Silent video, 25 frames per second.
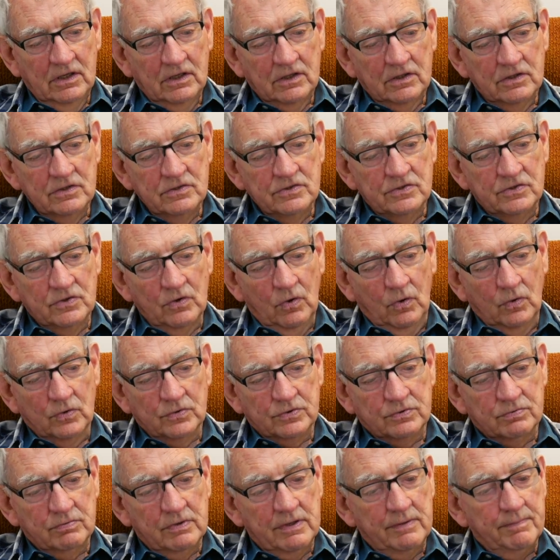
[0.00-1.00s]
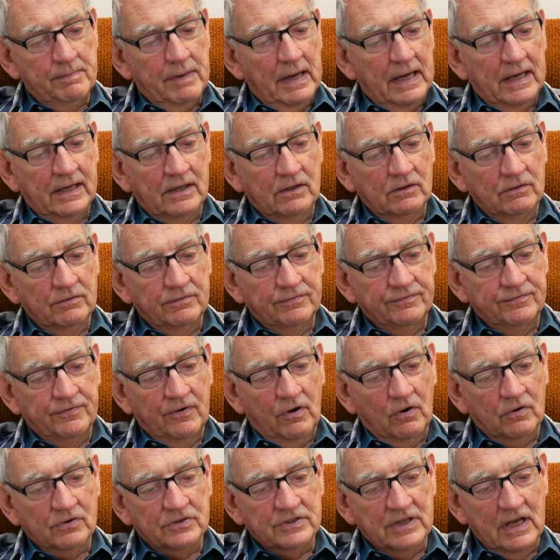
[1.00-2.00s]
consorts with pale
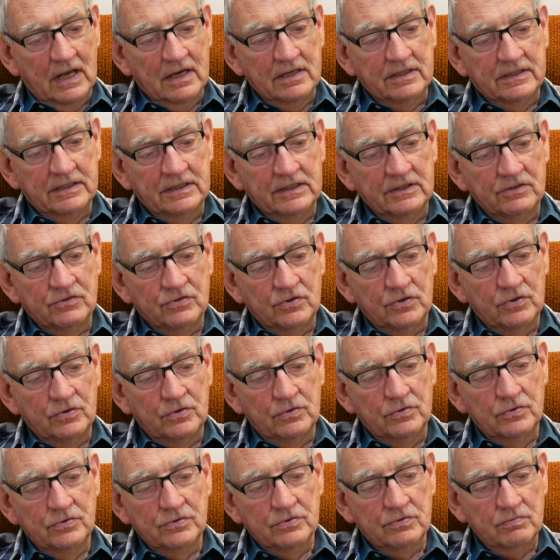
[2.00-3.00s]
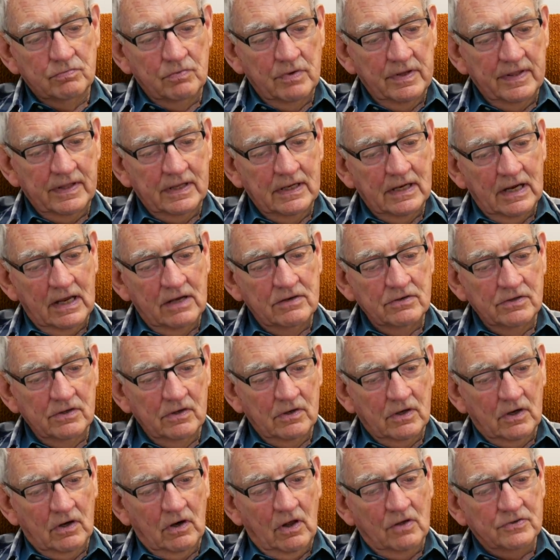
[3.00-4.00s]
fox-hunting Jews with
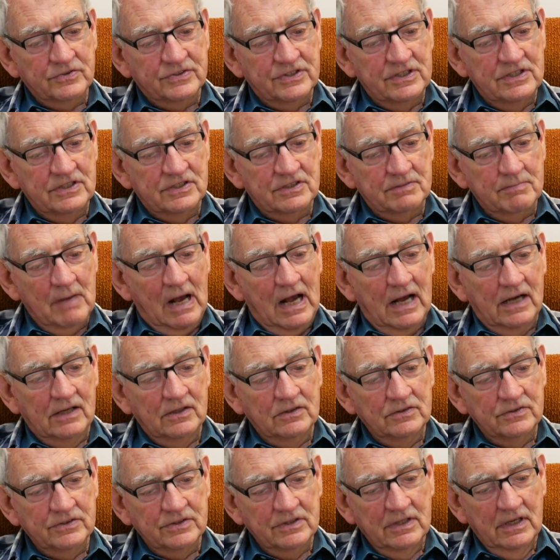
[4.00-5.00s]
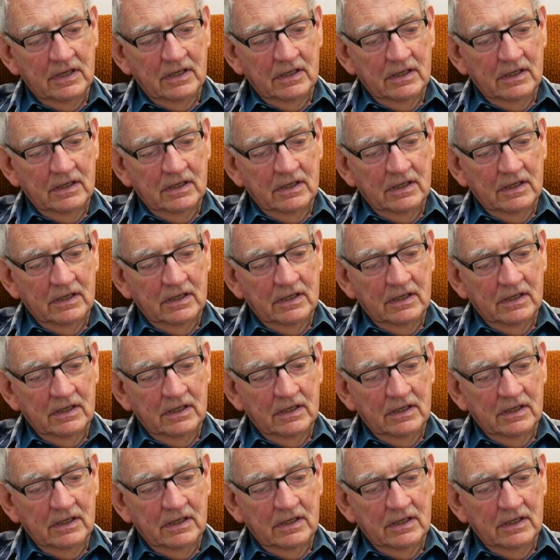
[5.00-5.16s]
glossy smiles